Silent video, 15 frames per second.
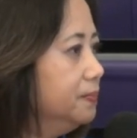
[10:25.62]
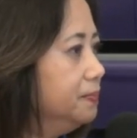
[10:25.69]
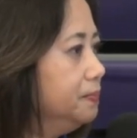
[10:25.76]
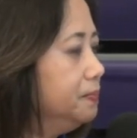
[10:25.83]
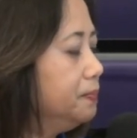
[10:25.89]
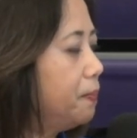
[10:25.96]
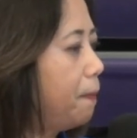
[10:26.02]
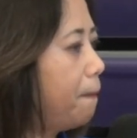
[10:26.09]

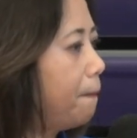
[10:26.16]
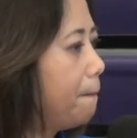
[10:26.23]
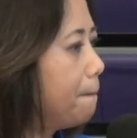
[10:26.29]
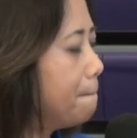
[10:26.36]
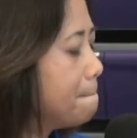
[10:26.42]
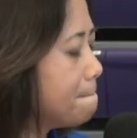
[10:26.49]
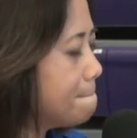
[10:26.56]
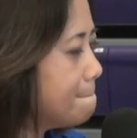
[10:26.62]

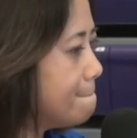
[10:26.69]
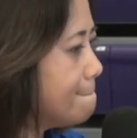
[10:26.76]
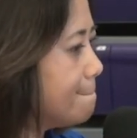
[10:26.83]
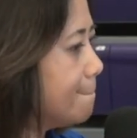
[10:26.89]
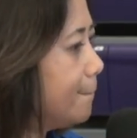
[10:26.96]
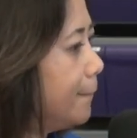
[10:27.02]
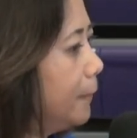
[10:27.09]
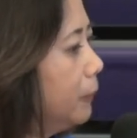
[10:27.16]

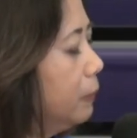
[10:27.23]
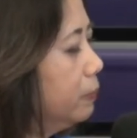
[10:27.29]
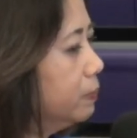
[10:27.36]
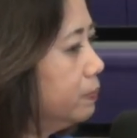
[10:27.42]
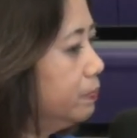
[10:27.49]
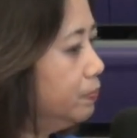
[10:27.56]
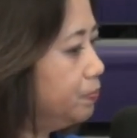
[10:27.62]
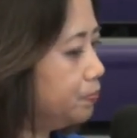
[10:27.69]

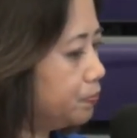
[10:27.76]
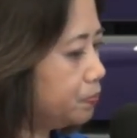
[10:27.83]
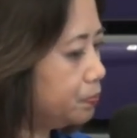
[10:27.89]
[no speech]